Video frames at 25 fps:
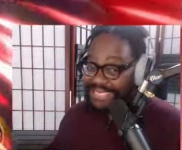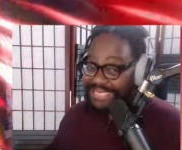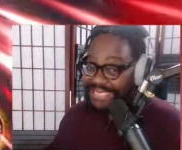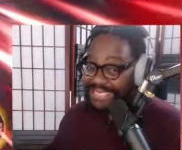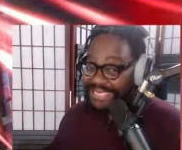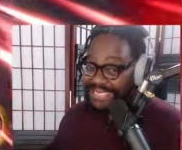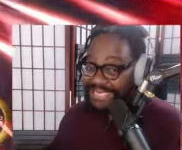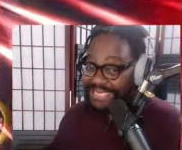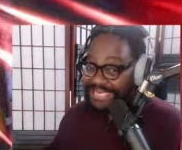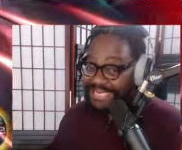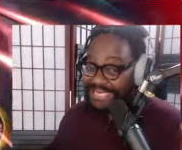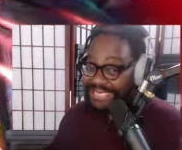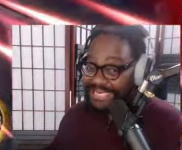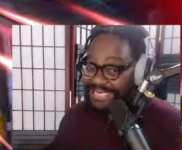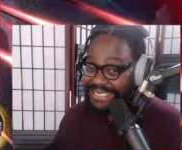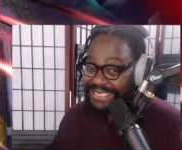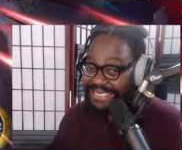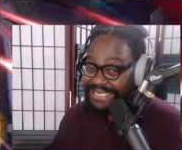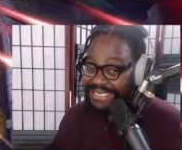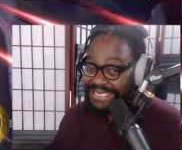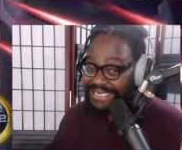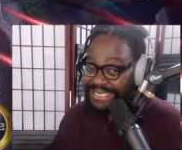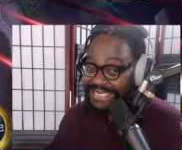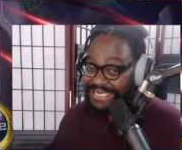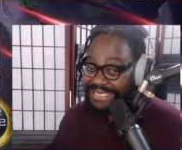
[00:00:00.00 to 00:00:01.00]

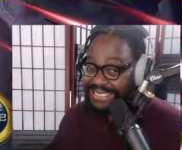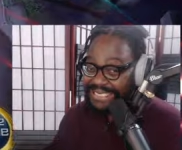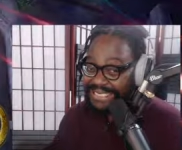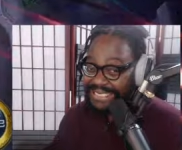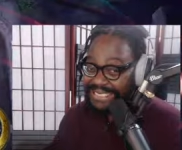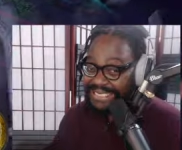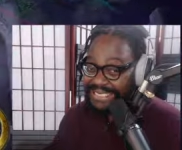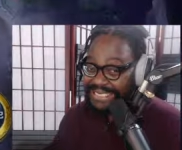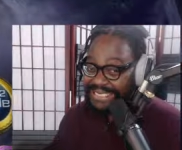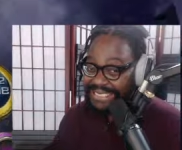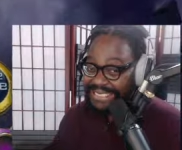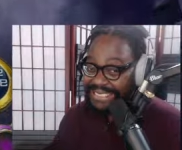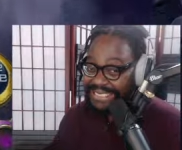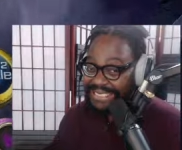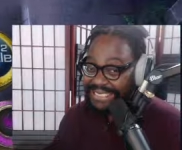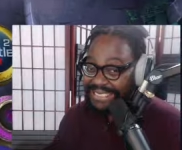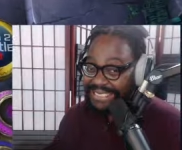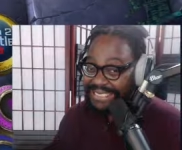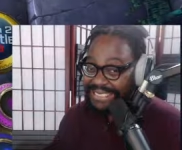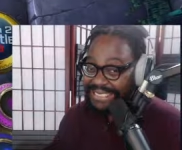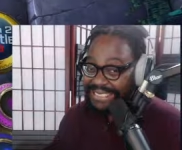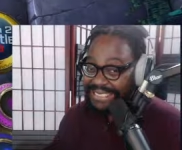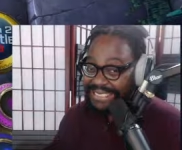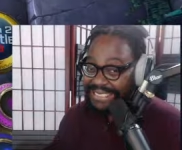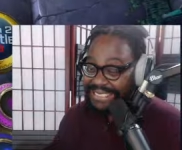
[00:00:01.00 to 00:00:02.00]

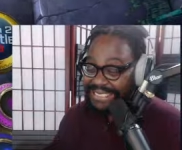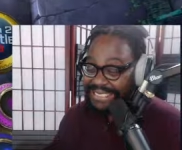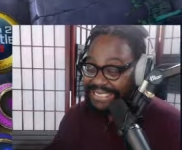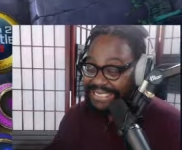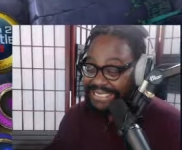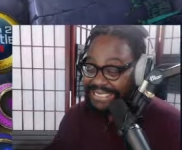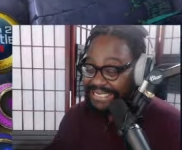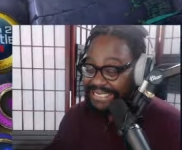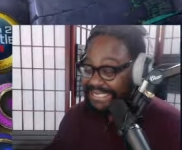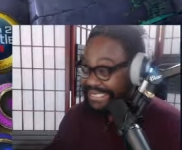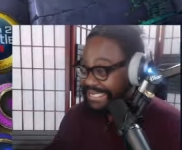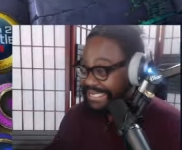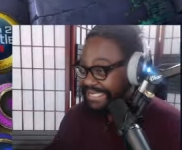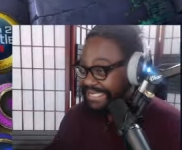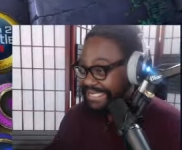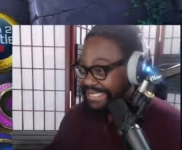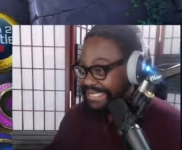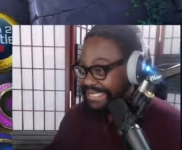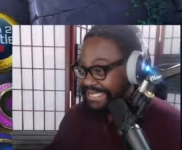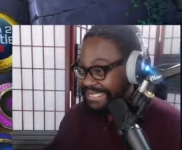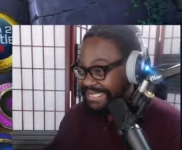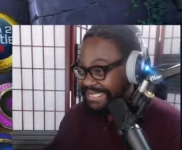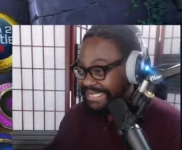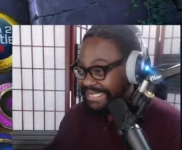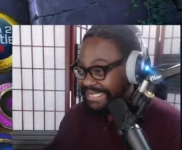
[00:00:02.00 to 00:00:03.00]

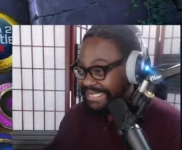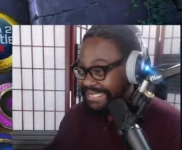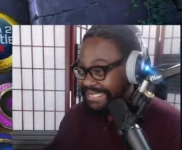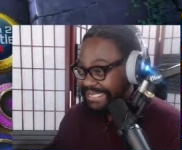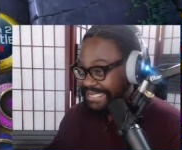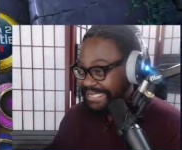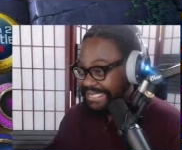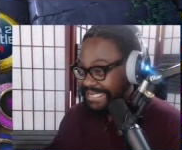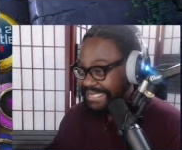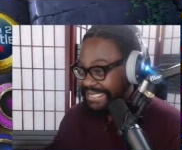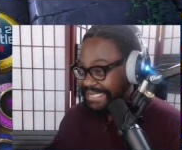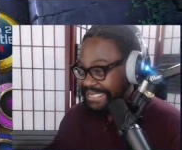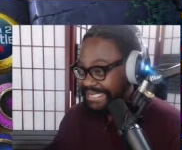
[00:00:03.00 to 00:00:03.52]
No one is speaking in this clip.